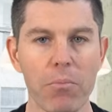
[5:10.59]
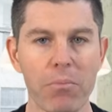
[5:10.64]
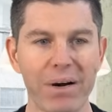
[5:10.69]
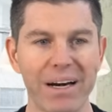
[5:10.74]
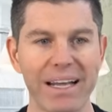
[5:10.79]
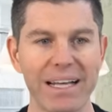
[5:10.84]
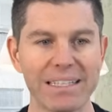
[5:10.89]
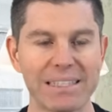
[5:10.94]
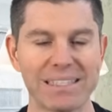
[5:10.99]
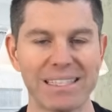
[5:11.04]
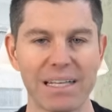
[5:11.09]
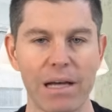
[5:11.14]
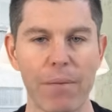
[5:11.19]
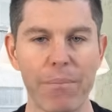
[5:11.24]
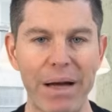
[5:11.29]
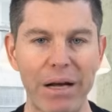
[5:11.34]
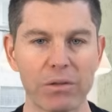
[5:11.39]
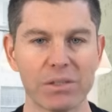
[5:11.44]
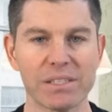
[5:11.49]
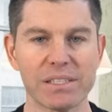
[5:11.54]
but it's
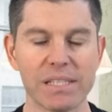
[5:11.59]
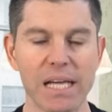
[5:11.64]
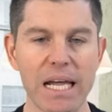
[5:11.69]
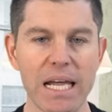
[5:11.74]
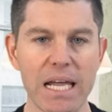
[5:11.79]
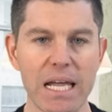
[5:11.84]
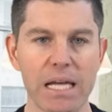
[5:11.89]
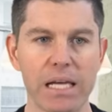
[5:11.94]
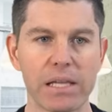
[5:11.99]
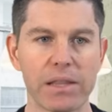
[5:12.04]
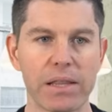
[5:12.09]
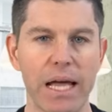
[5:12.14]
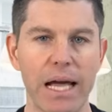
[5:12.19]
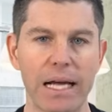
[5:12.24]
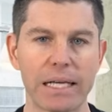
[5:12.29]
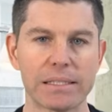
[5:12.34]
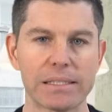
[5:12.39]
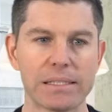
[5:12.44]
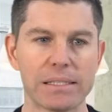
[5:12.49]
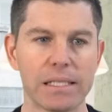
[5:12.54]
about saying
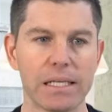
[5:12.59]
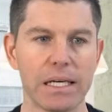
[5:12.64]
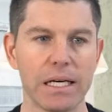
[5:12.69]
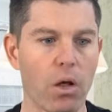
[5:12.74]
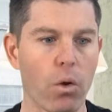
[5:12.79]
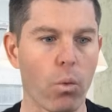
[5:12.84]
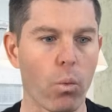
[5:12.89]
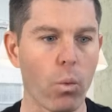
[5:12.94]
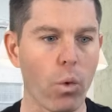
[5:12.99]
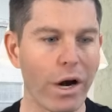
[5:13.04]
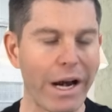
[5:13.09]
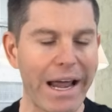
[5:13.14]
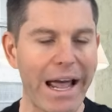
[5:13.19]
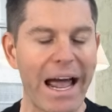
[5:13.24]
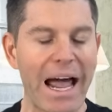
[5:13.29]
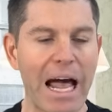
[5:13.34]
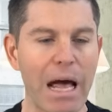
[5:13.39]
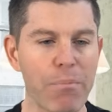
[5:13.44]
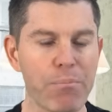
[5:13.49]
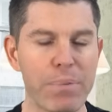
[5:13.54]
that what
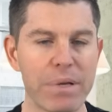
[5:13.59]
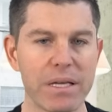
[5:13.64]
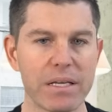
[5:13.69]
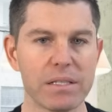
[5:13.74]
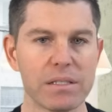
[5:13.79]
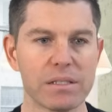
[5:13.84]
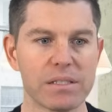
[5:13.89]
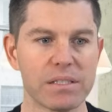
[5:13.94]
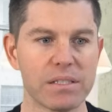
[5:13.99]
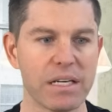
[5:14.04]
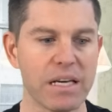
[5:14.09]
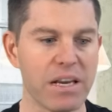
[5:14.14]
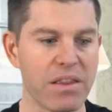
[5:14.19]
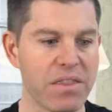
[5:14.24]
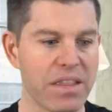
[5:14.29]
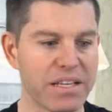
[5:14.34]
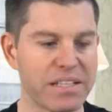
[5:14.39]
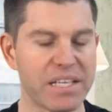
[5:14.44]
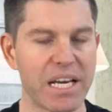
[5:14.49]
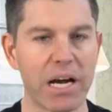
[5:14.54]
happens
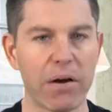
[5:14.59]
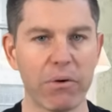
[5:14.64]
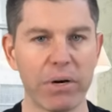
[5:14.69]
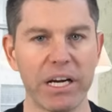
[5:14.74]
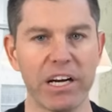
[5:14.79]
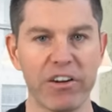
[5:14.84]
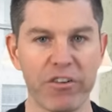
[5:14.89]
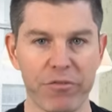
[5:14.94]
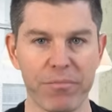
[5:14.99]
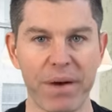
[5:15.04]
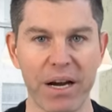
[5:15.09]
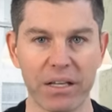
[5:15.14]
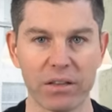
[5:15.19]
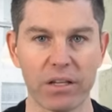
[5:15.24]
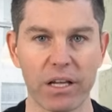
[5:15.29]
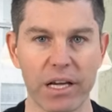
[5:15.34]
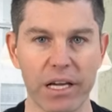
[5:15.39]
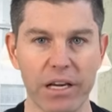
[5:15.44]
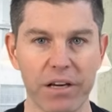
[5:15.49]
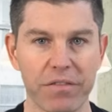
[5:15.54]
in this area of my
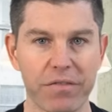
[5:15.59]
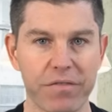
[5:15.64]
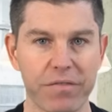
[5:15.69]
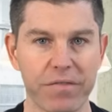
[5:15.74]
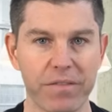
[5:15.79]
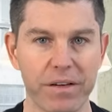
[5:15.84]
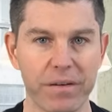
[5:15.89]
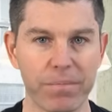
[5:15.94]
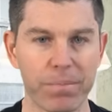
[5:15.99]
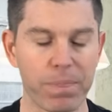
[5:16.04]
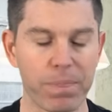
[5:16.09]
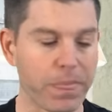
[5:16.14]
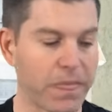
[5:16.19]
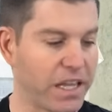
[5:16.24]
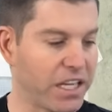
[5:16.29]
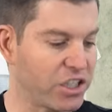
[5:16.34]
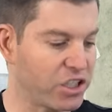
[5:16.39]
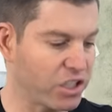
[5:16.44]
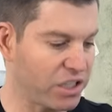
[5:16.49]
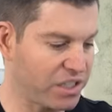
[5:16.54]
life
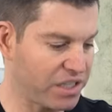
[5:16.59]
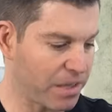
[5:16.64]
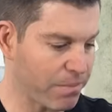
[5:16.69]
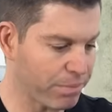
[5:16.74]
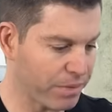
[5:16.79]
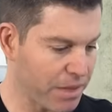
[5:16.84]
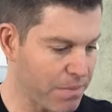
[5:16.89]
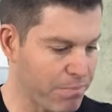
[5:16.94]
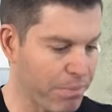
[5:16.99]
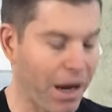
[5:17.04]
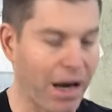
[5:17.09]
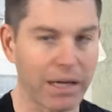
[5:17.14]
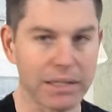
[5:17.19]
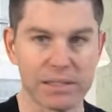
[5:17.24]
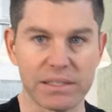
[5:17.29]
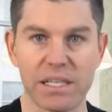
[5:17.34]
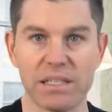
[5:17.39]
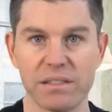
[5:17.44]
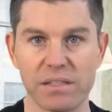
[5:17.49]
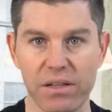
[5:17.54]
is simply
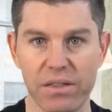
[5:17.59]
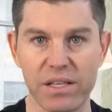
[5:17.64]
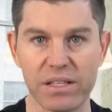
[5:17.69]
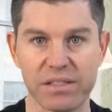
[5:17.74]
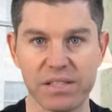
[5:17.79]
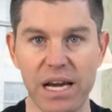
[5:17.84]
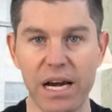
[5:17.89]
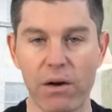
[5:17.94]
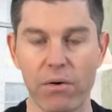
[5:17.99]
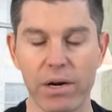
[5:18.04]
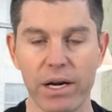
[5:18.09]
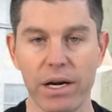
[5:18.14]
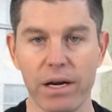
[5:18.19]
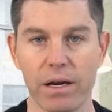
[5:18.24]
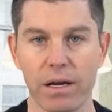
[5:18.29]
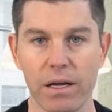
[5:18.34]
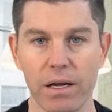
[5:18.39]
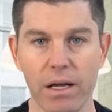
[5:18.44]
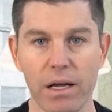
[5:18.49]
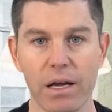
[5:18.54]
boxed into this
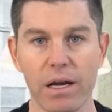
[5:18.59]
area.